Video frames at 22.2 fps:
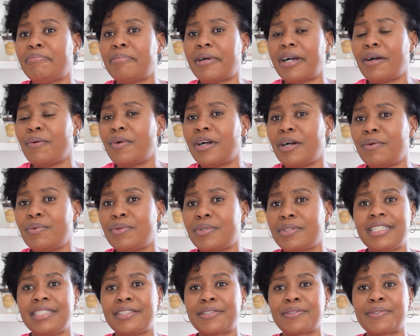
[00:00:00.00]
Power
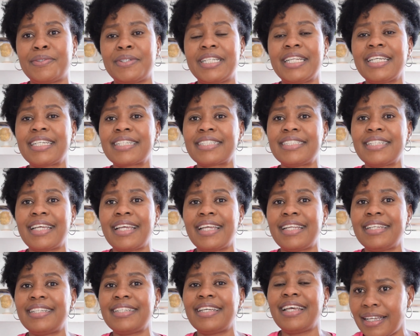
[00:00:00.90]
was
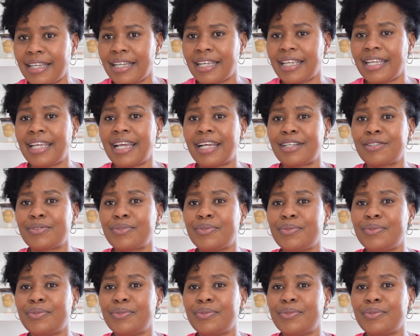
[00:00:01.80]
disconnected. He had